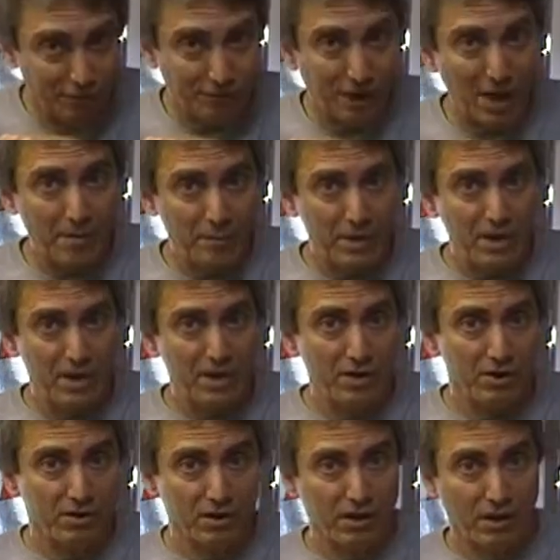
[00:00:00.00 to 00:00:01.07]
well, floppy
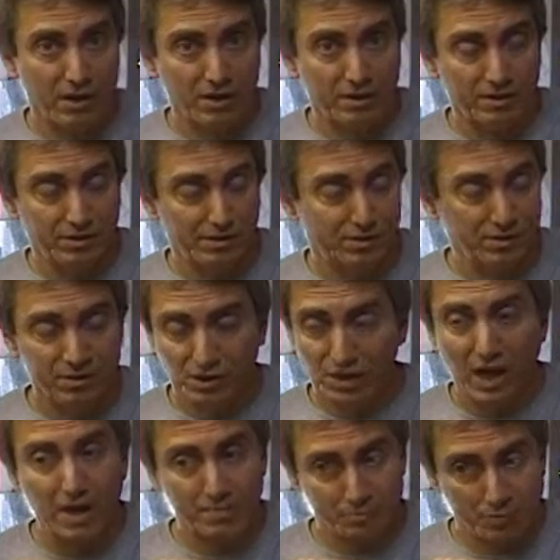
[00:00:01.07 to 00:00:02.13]
ear. There's a
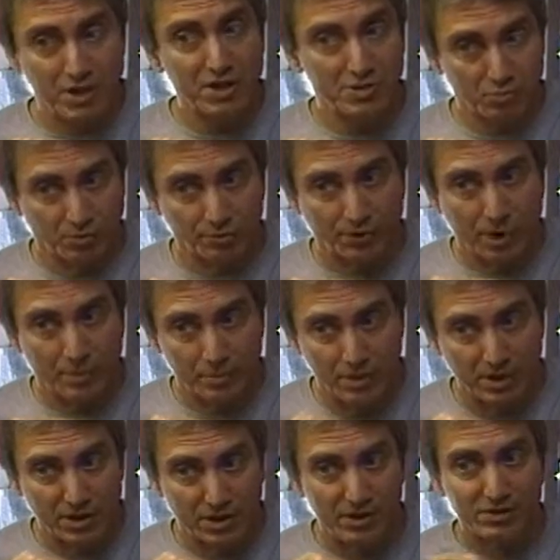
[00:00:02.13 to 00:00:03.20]
lot of breeds with
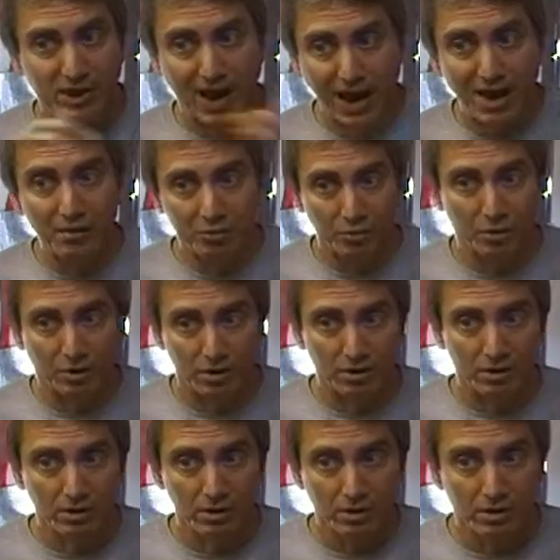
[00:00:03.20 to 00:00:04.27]
floppy ear. It's a hound dog.
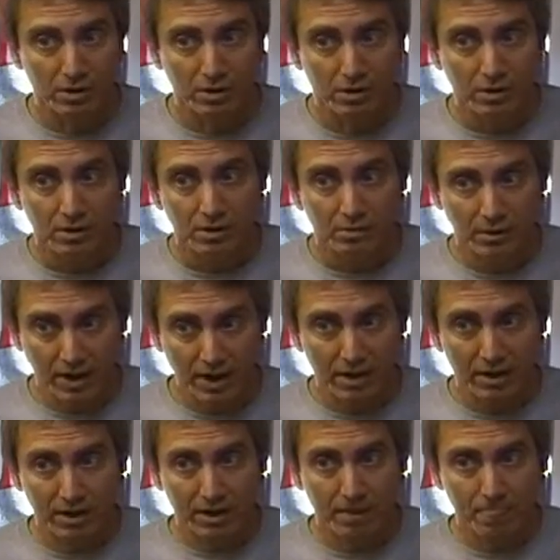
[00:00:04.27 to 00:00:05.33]
No, right?
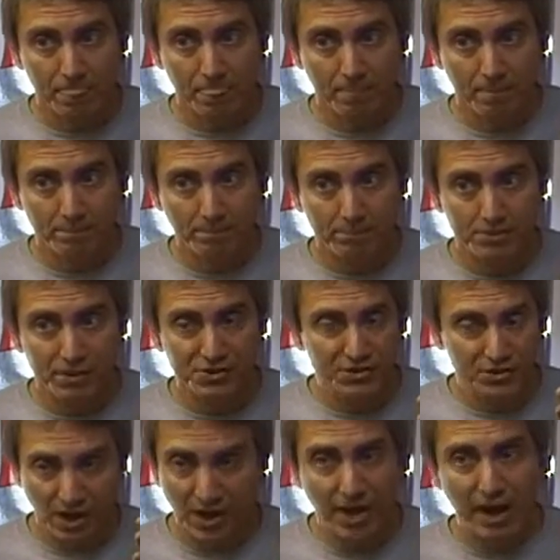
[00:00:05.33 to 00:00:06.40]
no, no, no.
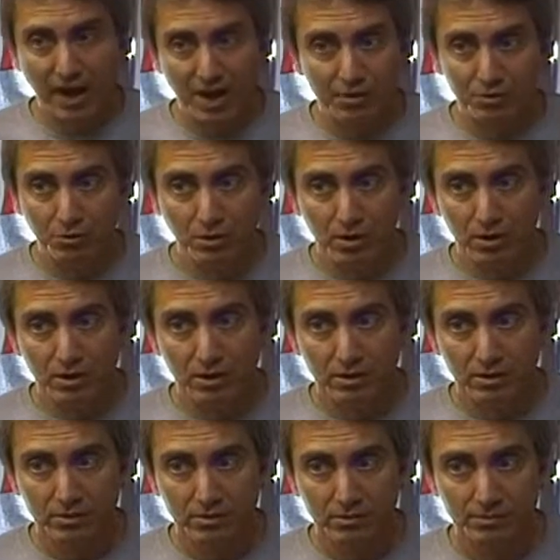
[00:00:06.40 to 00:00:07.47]
It's not a hound no, dog. No, no, it's got